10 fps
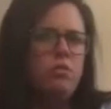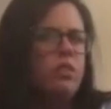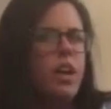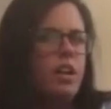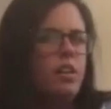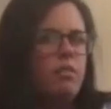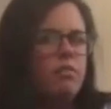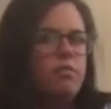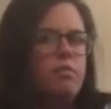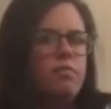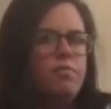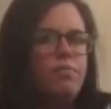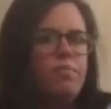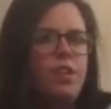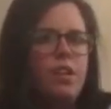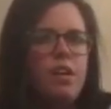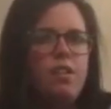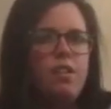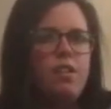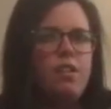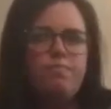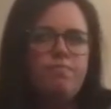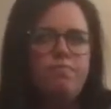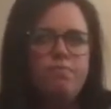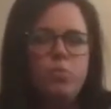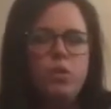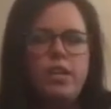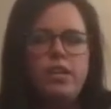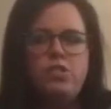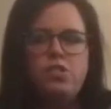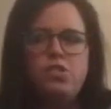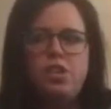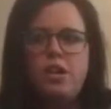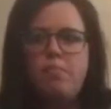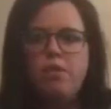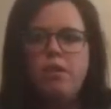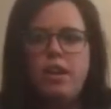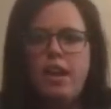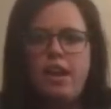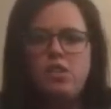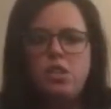kind of you know relationship or connection